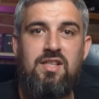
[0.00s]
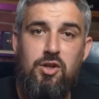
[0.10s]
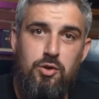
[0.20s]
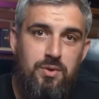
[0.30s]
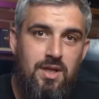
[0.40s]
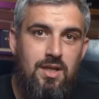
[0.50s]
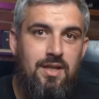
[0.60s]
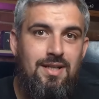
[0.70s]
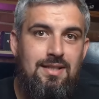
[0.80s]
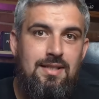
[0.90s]
As I showed
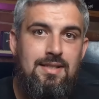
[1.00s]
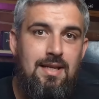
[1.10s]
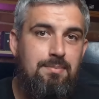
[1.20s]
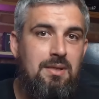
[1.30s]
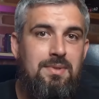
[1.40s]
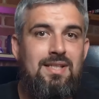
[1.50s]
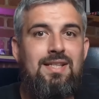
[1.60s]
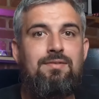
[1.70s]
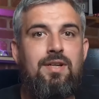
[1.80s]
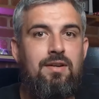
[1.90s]
earlier, this laptop
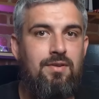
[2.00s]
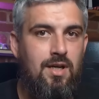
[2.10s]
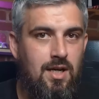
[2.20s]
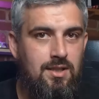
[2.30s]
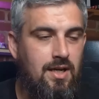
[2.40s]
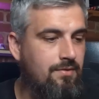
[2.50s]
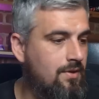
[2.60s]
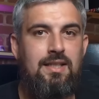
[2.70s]
doesn't even have a hard drive.